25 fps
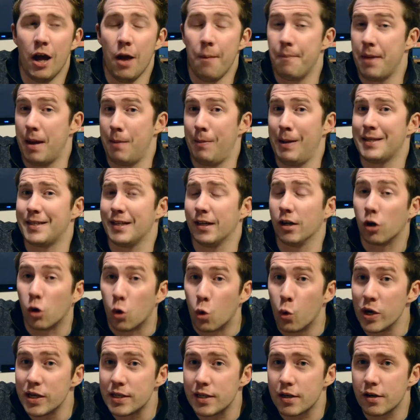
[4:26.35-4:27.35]
Maybe it's an
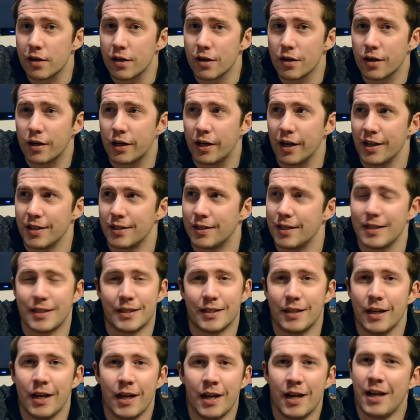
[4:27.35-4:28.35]
Inquisitor,
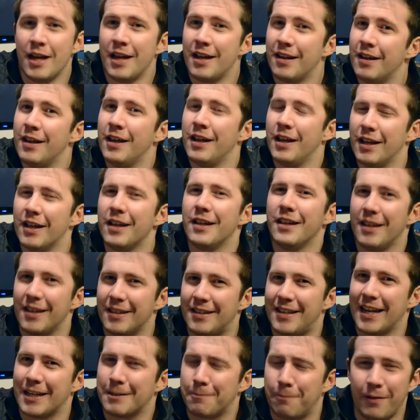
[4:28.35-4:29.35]
because it
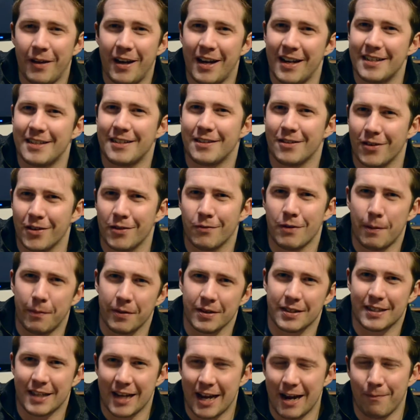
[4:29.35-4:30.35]
takes place during the
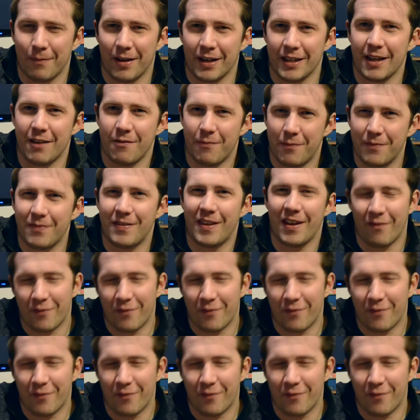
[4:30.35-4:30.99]
Rebels timeline.